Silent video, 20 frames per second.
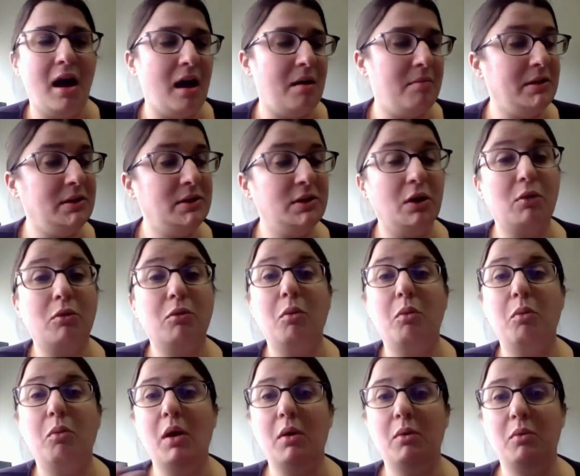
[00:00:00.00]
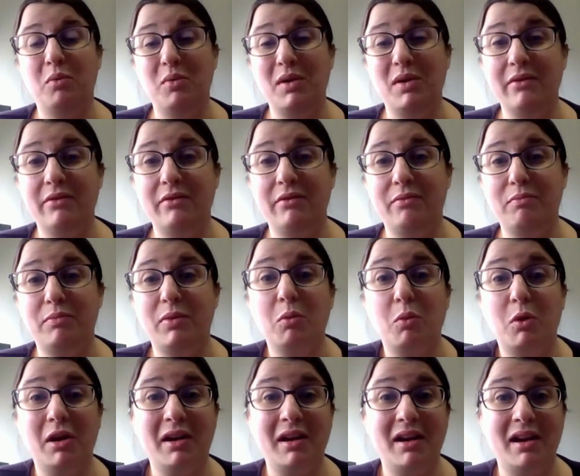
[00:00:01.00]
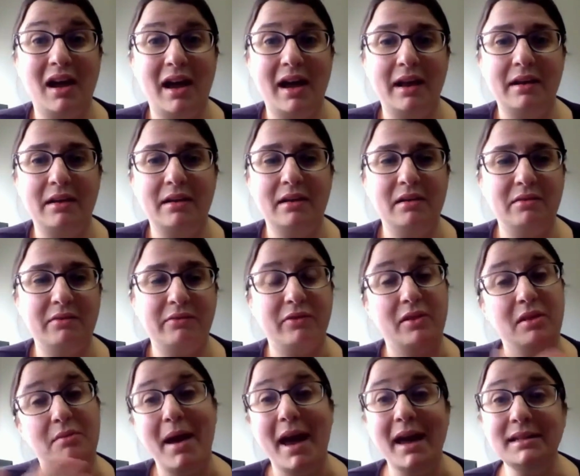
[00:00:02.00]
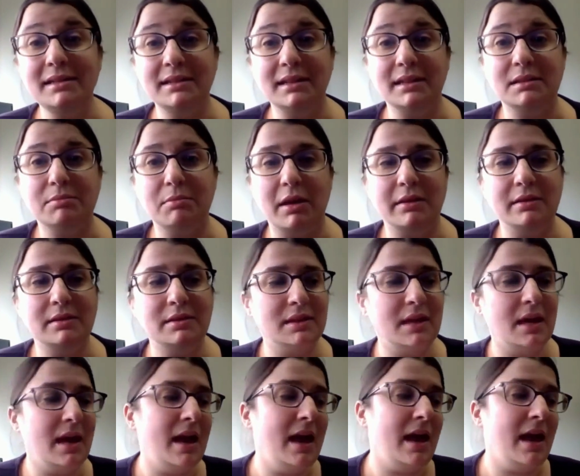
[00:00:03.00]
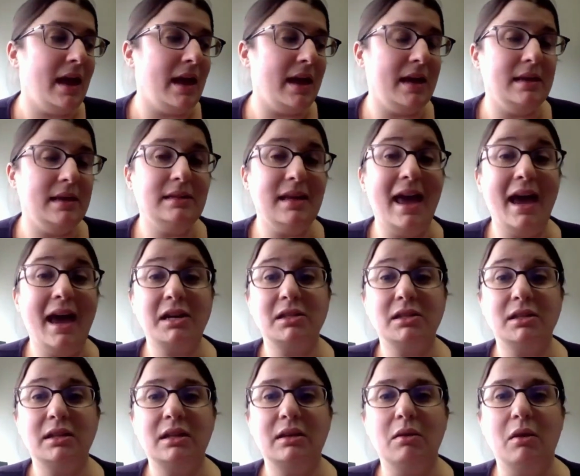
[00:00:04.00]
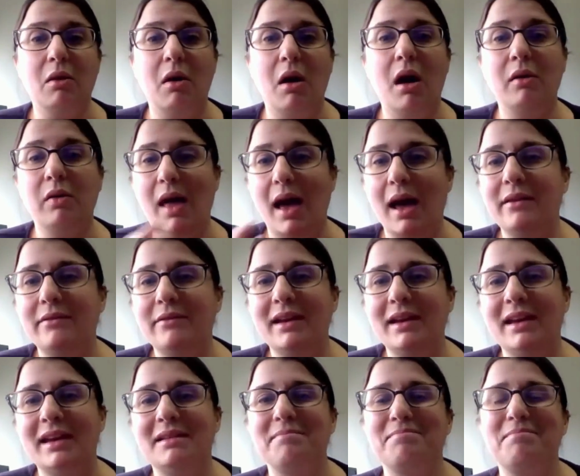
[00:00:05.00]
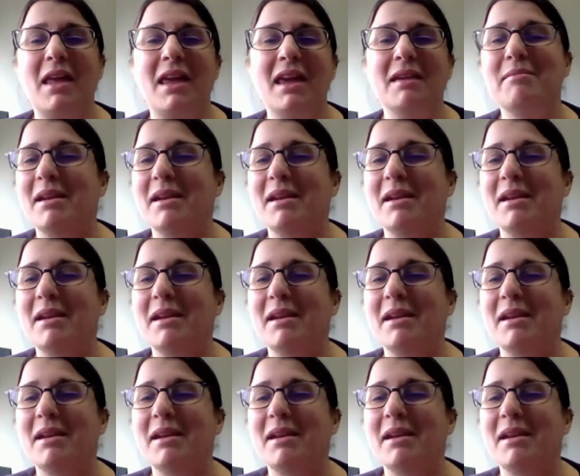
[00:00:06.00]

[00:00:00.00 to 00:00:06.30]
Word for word: Um, and so what we've been working on for the past six months is actually a lot of it.